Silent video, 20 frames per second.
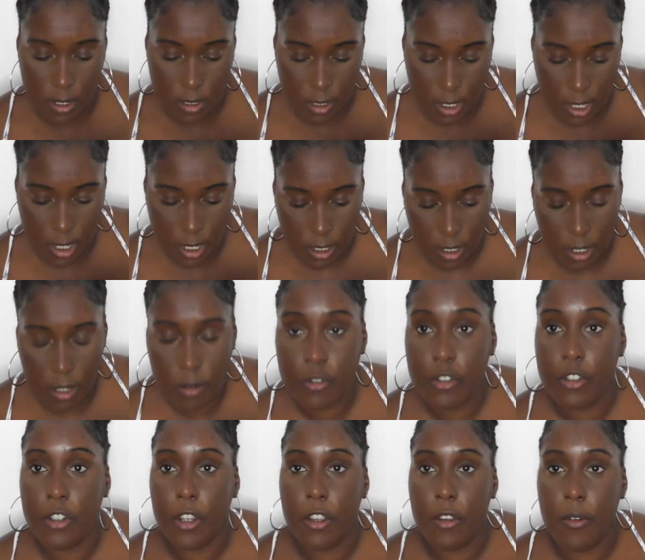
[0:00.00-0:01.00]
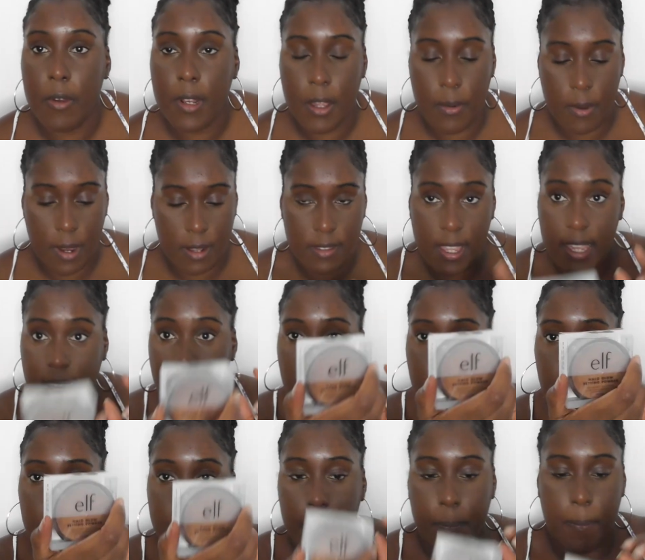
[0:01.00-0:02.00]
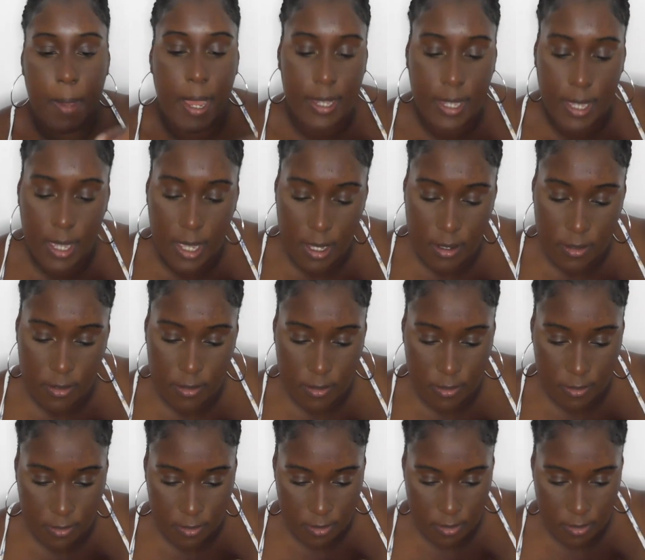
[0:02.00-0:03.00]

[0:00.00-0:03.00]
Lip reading: colour, I'll show you anyway, I'll take it out of the packets.